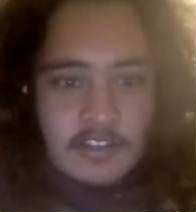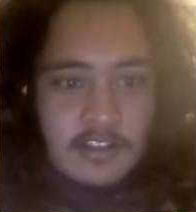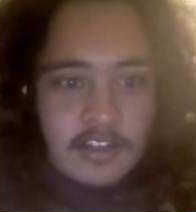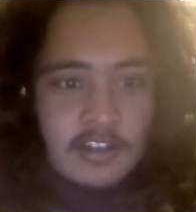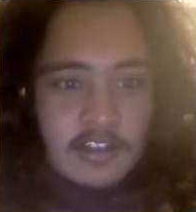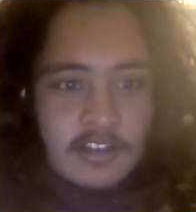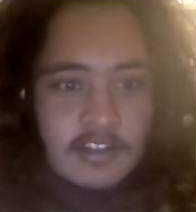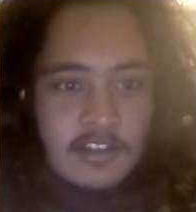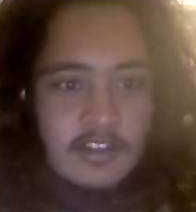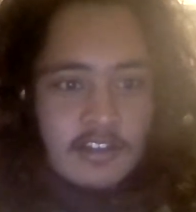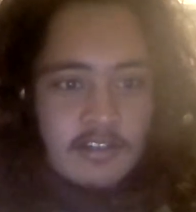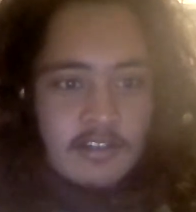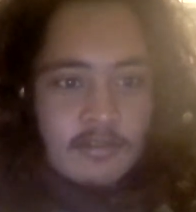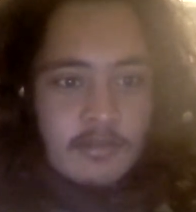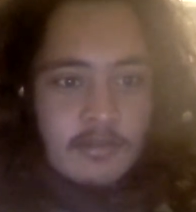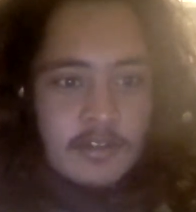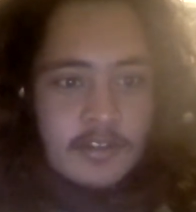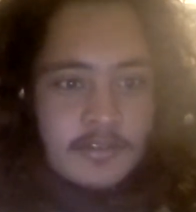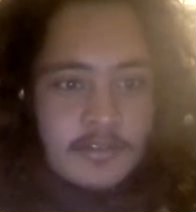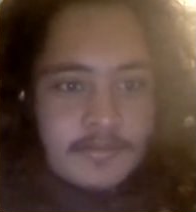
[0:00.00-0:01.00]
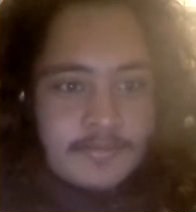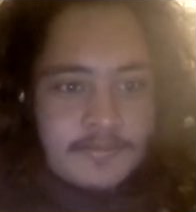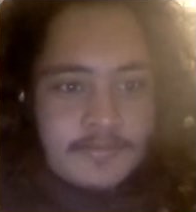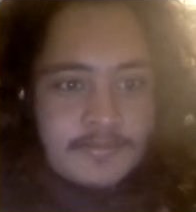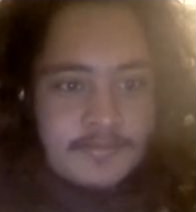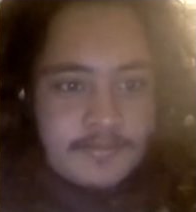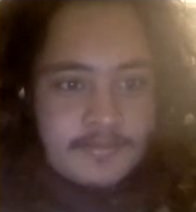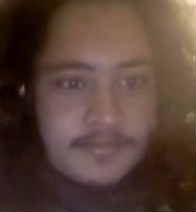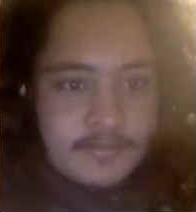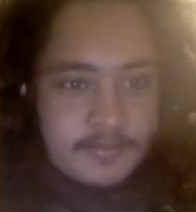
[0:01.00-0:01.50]
I got that correct.
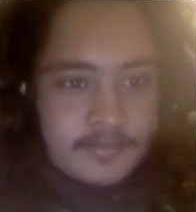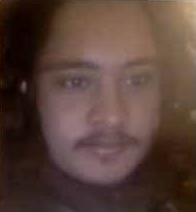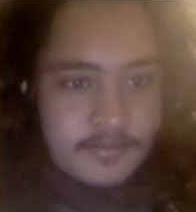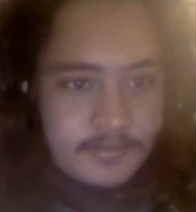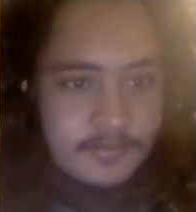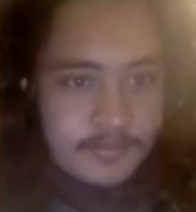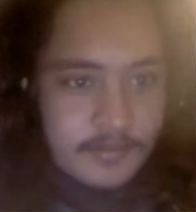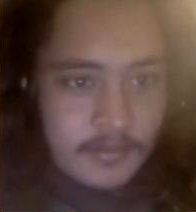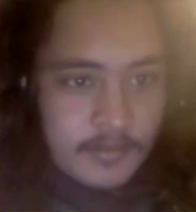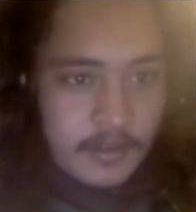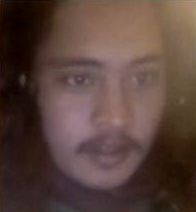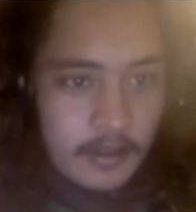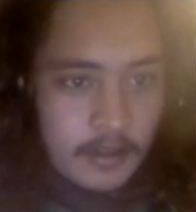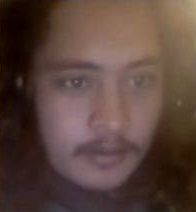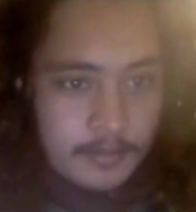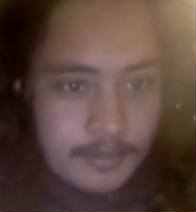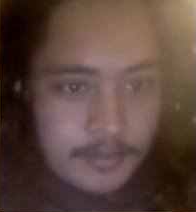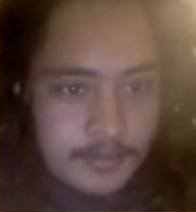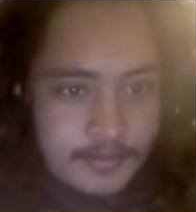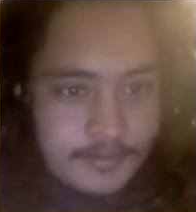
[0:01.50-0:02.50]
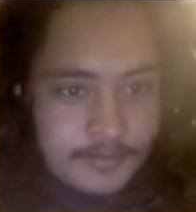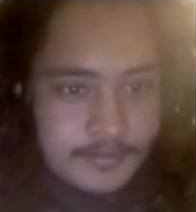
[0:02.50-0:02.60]
Nope.